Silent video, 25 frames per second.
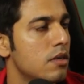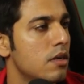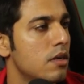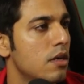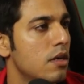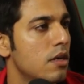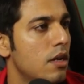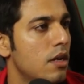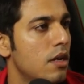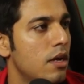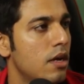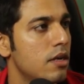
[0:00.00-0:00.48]

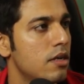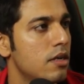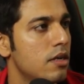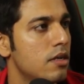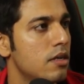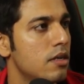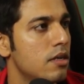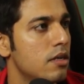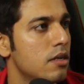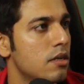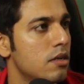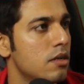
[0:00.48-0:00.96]
right?
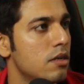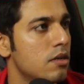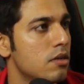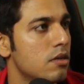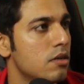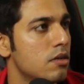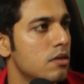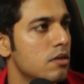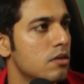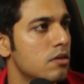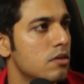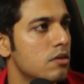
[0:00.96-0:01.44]

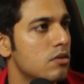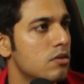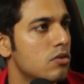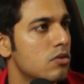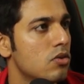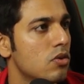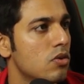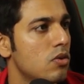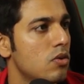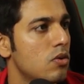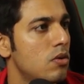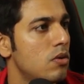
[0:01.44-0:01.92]

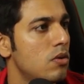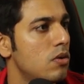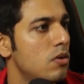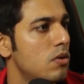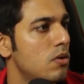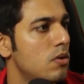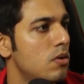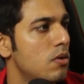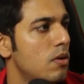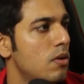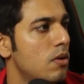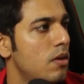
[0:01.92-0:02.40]
So
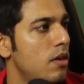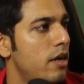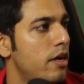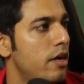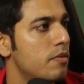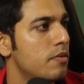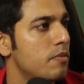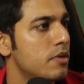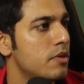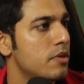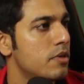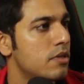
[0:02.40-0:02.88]
let
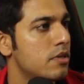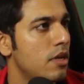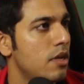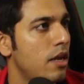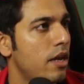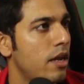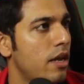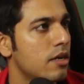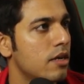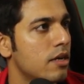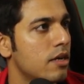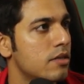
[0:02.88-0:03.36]
me
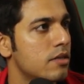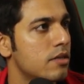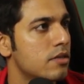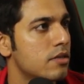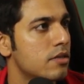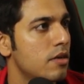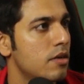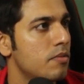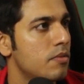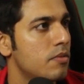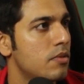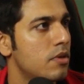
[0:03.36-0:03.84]
select
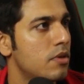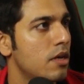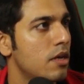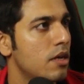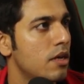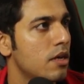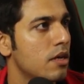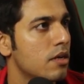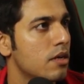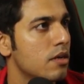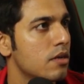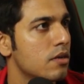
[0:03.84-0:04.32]

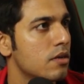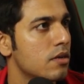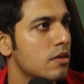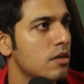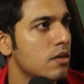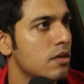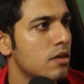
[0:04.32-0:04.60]
something